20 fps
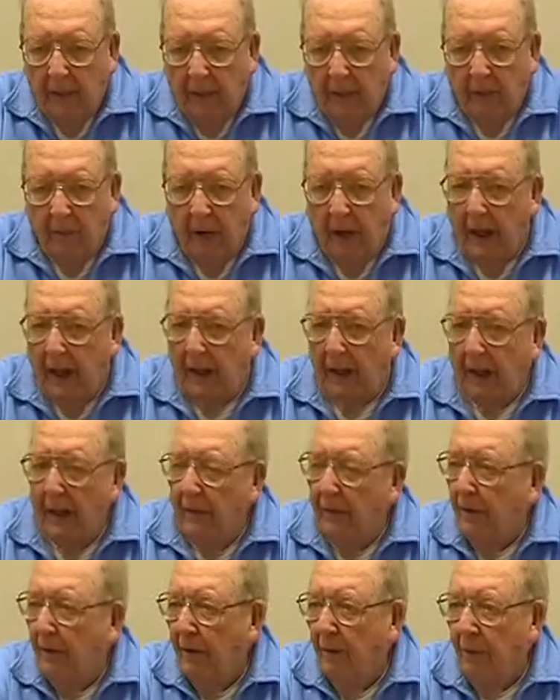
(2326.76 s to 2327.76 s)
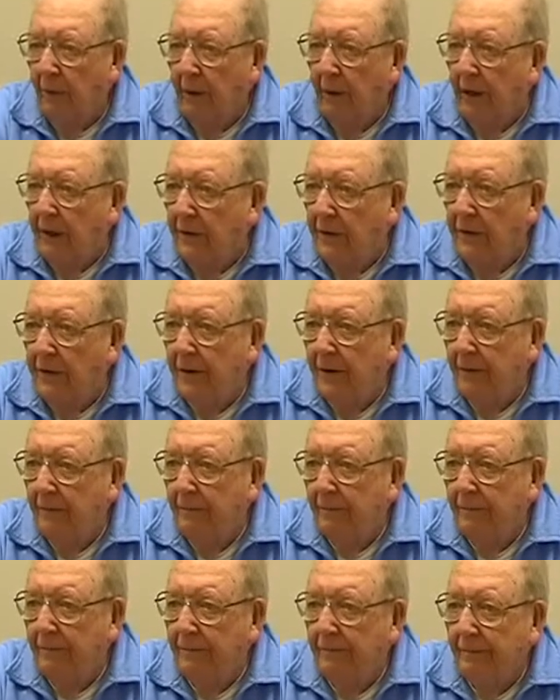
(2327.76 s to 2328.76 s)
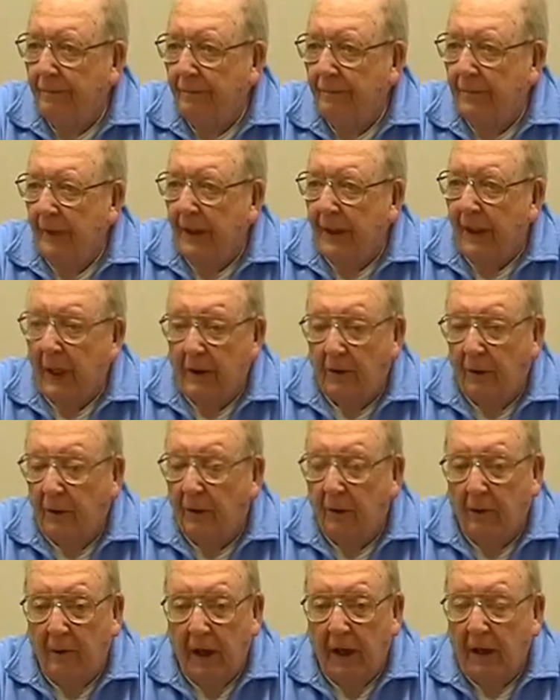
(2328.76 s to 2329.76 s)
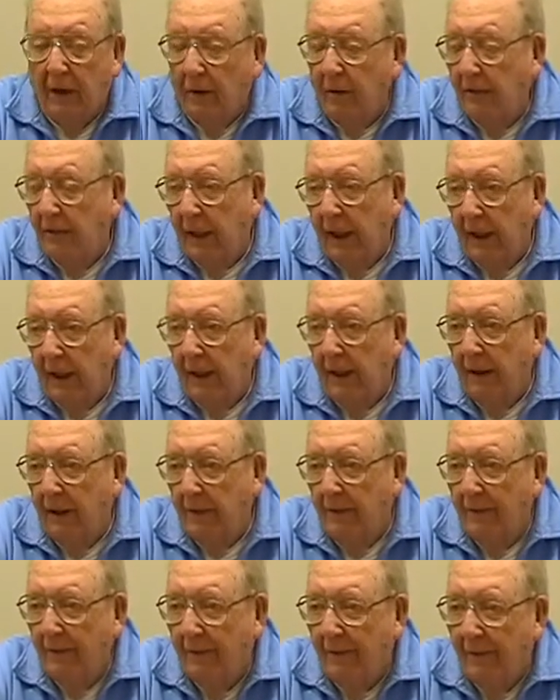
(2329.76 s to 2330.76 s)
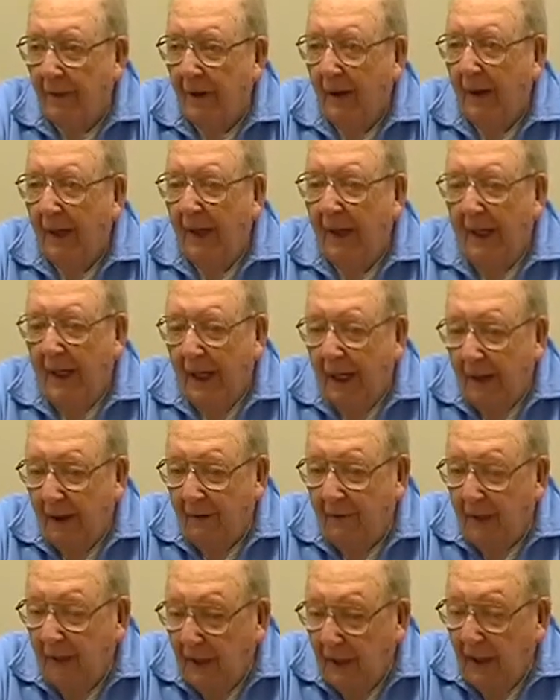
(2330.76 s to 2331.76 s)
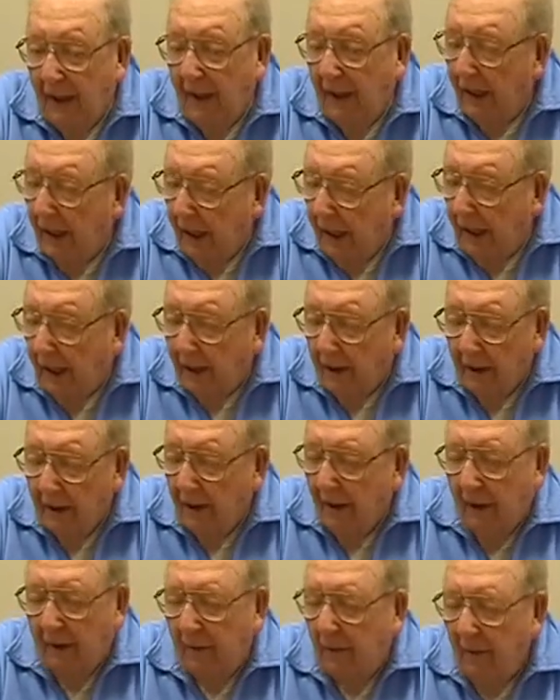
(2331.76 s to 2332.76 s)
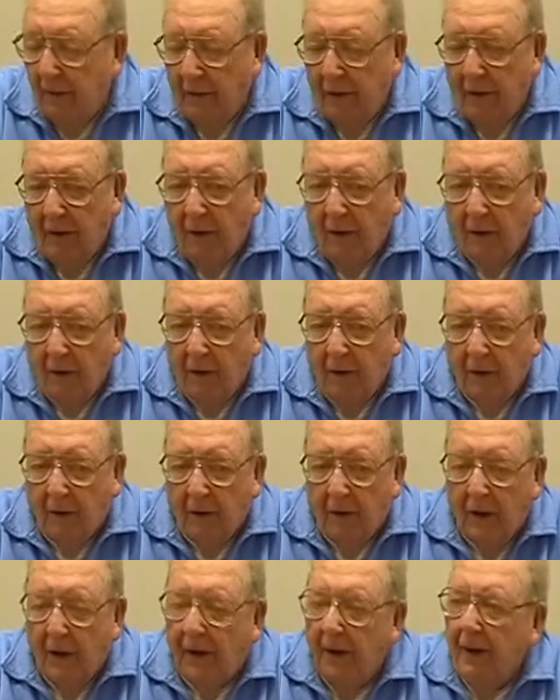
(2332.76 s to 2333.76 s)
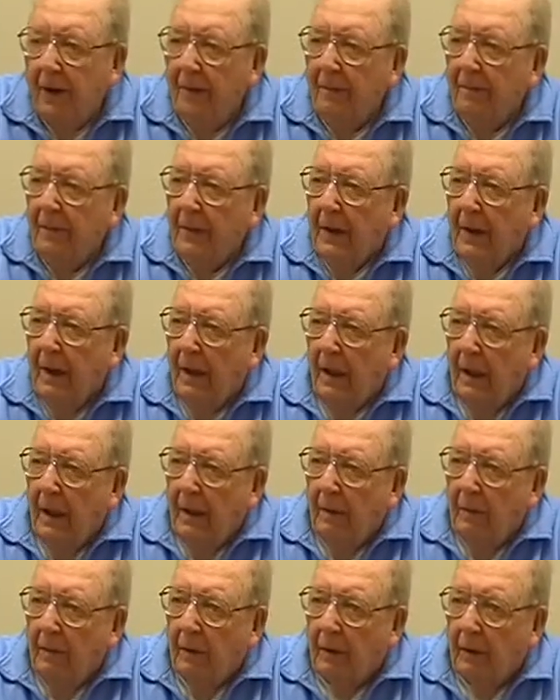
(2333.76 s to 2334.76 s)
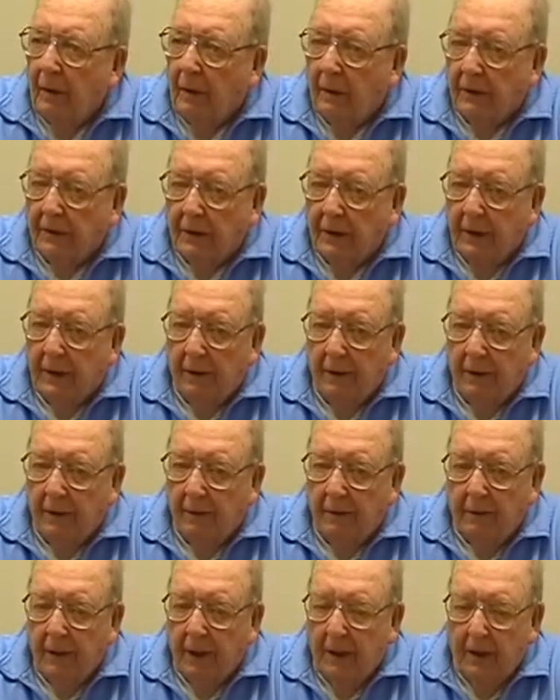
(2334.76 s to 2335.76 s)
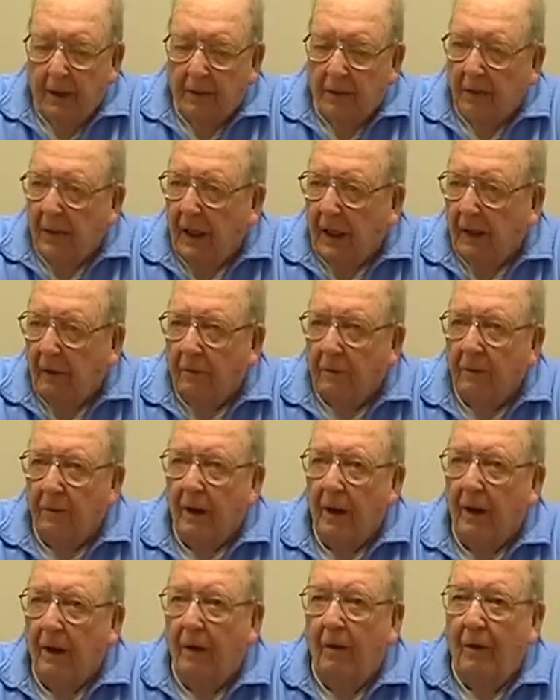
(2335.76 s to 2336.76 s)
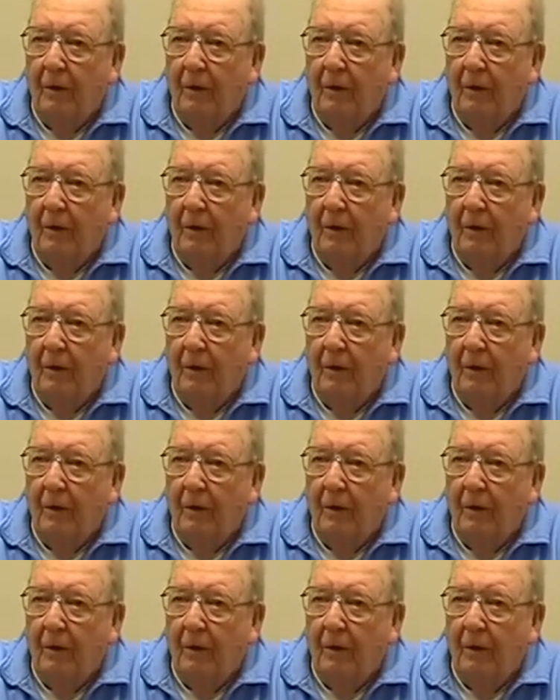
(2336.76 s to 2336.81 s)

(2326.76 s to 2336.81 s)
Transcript: right under the bridge, and that's where the radio shack is. If it had hit, I wouldn't be talking to you, because uh, the radio shack was right